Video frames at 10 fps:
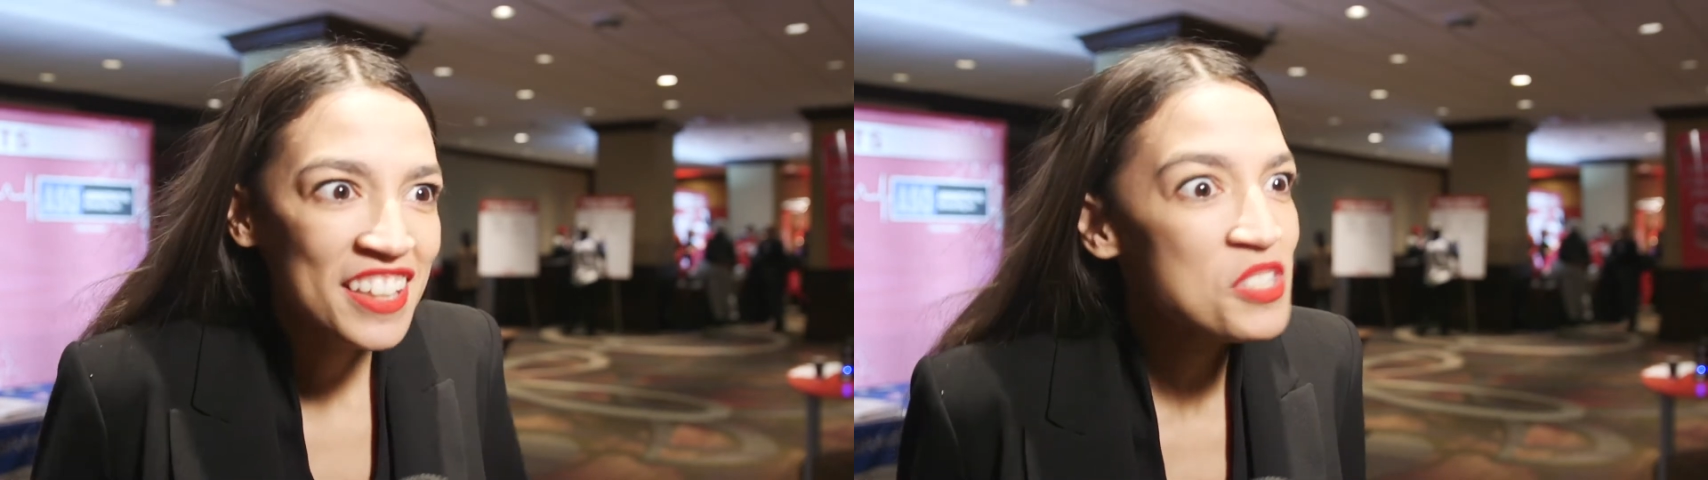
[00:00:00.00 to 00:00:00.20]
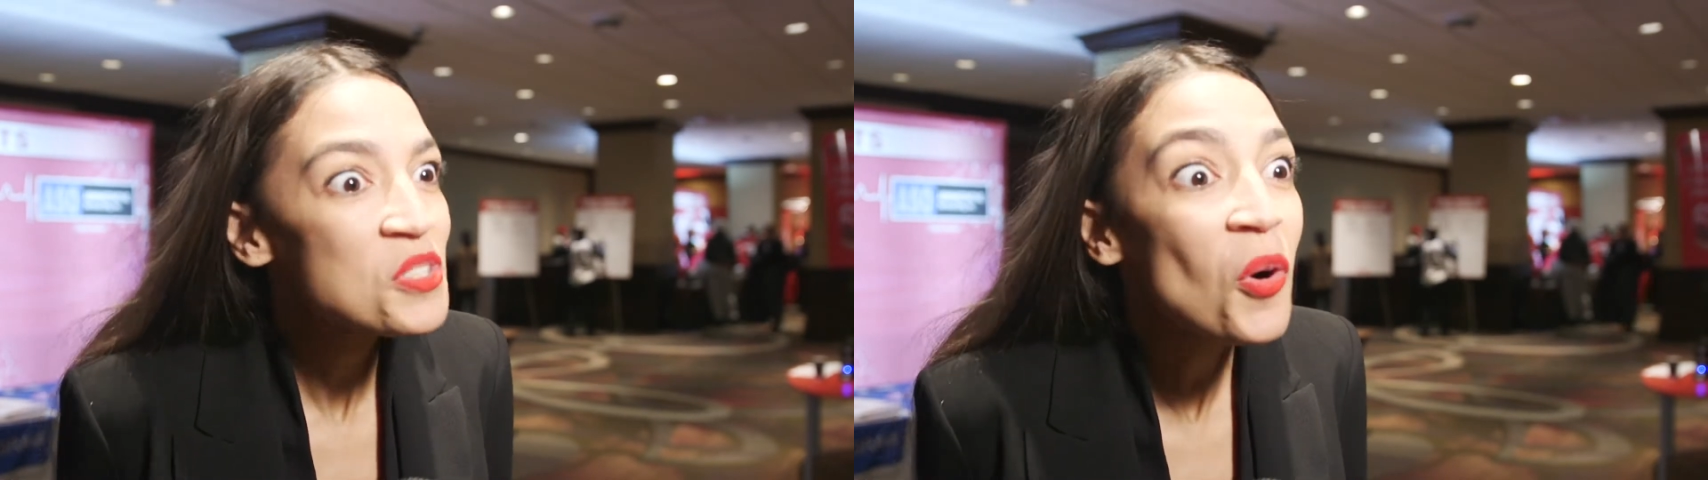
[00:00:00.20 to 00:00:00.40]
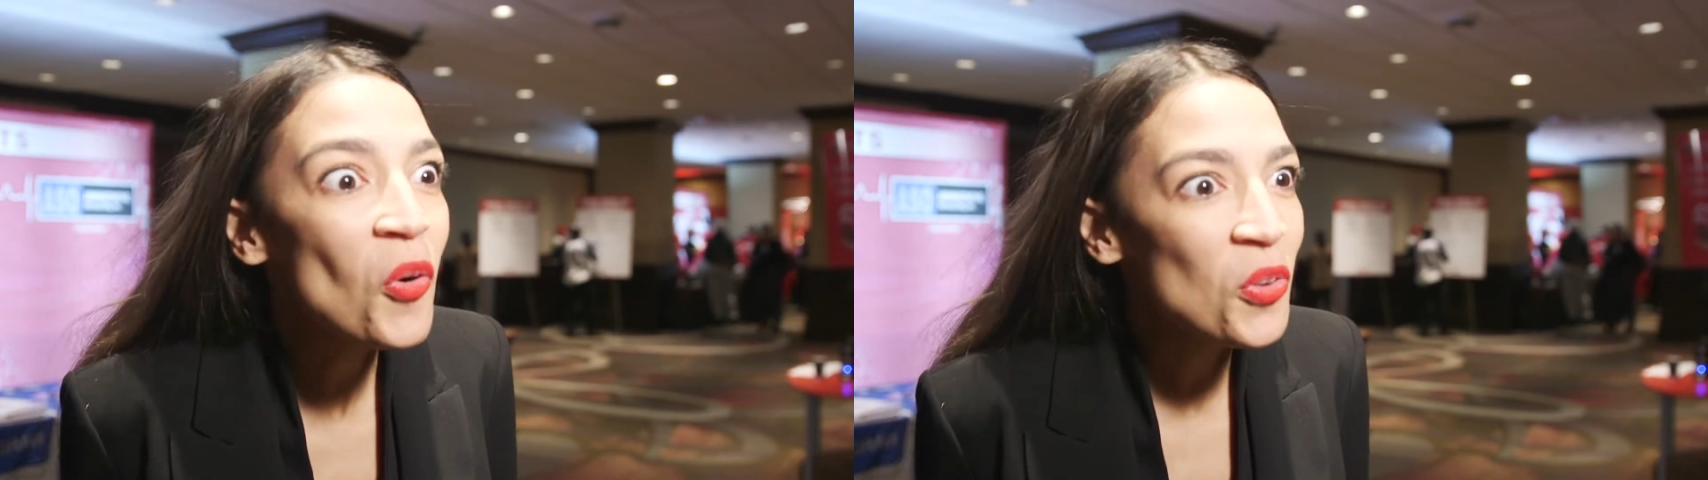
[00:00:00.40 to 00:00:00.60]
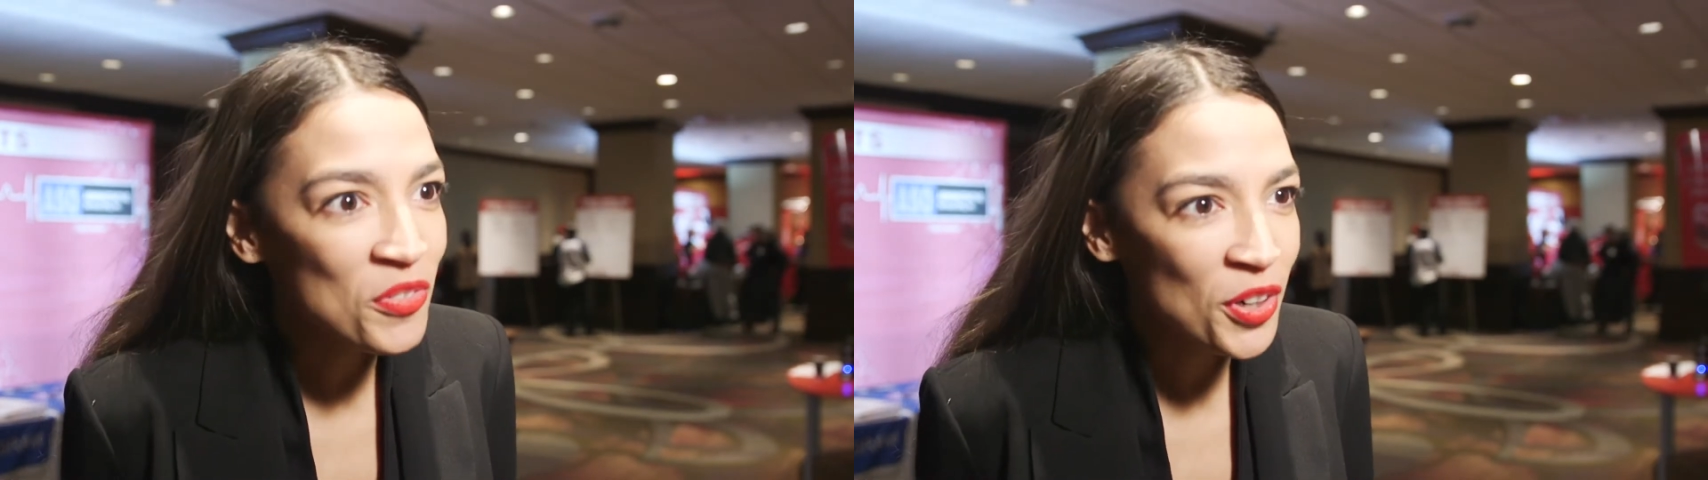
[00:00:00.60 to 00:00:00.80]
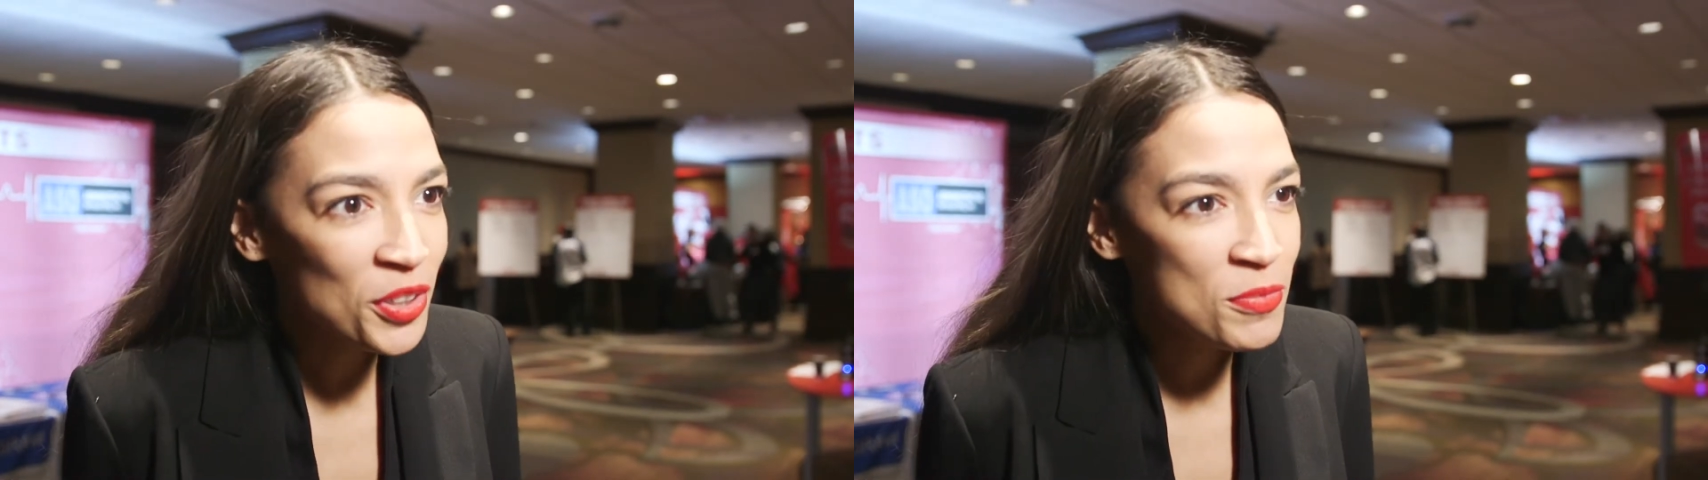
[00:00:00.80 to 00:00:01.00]
the soul
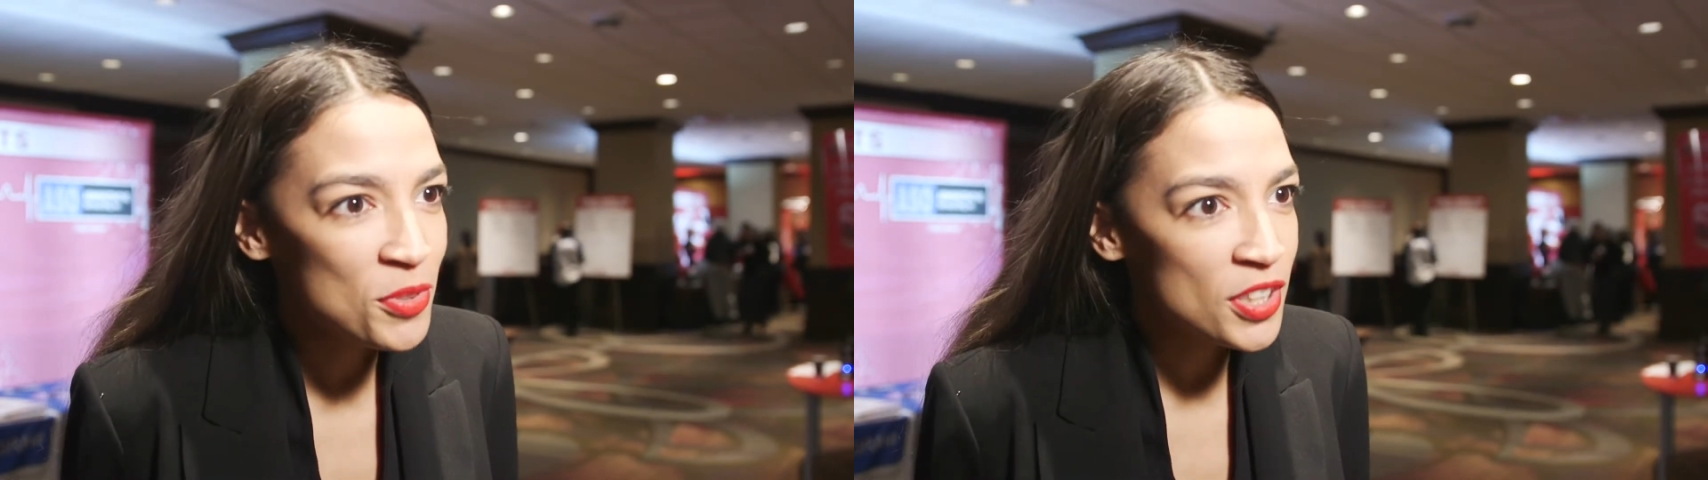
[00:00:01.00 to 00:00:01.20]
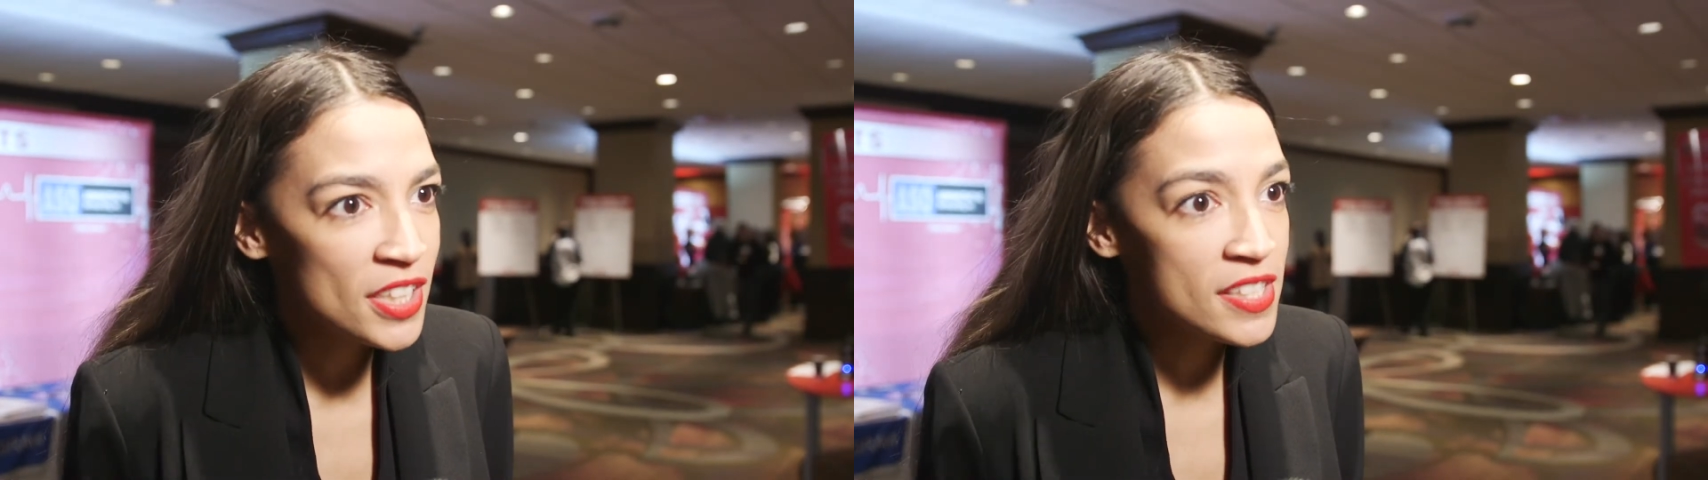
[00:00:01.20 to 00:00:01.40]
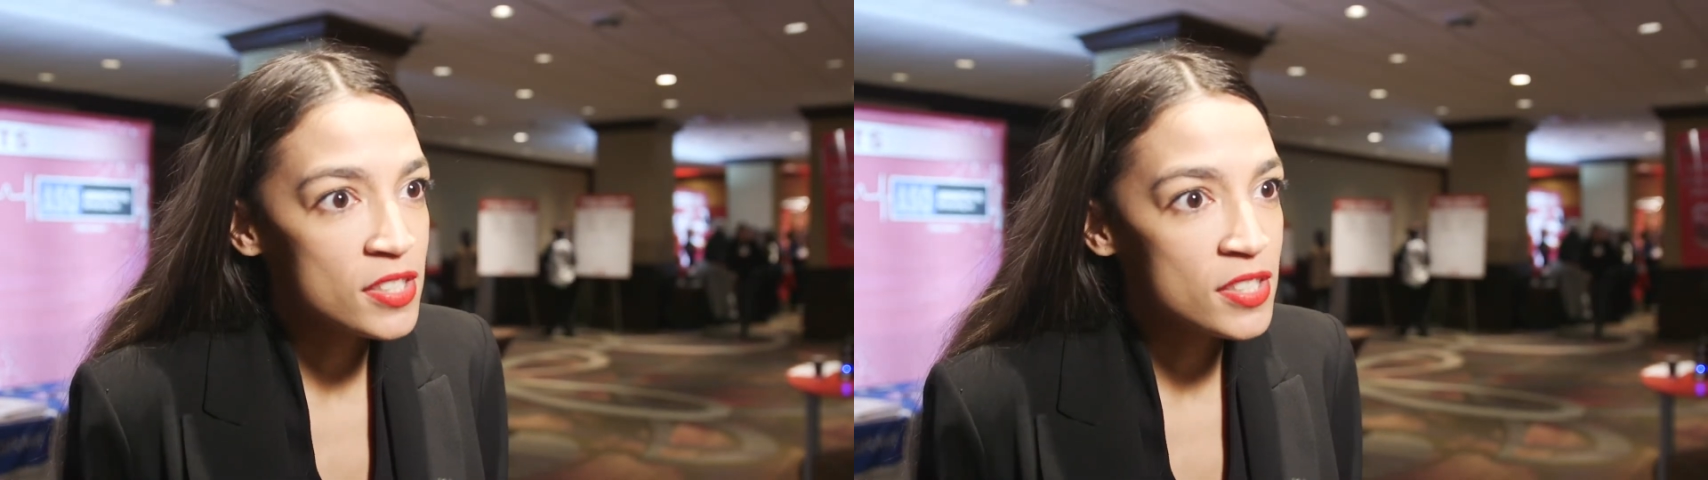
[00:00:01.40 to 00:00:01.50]
of our communities.